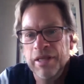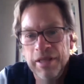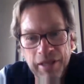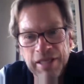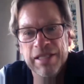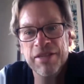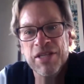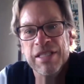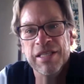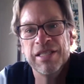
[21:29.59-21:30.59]
It's in
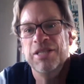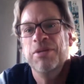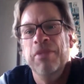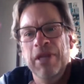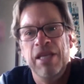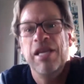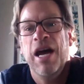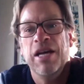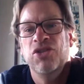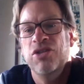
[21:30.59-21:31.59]
the system. He
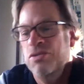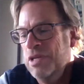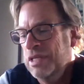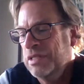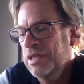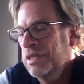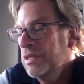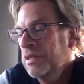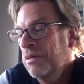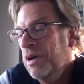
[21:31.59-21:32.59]
has to do this."
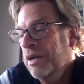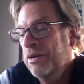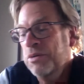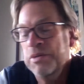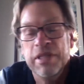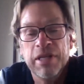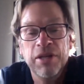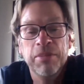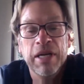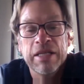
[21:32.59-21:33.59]
"Well, I don't know what to tell
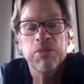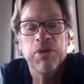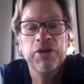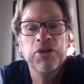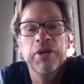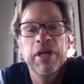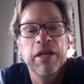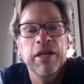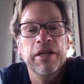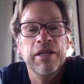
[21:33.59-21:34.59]
you, but he doesn't want to do it."
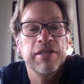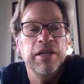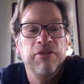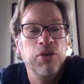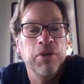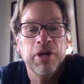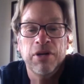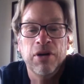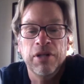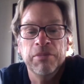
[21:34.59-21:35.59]
He said, "If you want
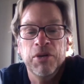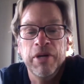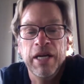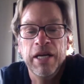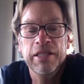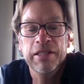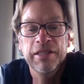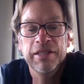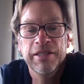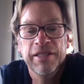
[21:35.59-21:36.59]
to call him, go ahead."
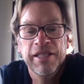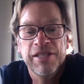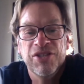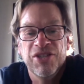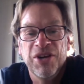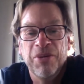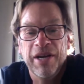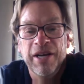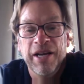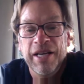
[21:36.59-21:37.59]

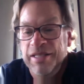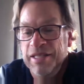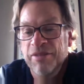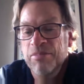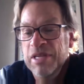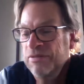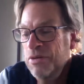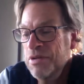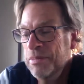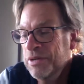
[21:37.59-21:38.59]
So I said, "Give me his
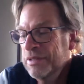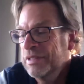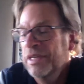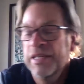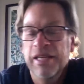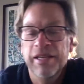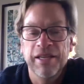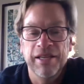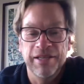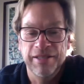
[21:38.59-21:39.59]
phone number."
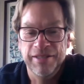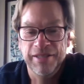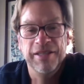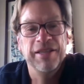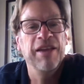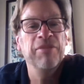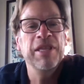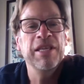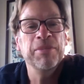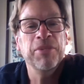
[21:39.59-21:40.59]
He gave me
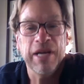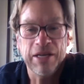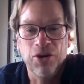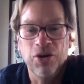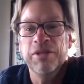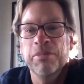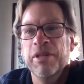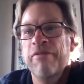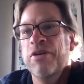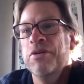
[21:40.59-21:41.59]
the number. I called him
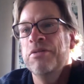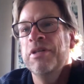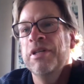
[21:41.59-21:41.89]
on the phone.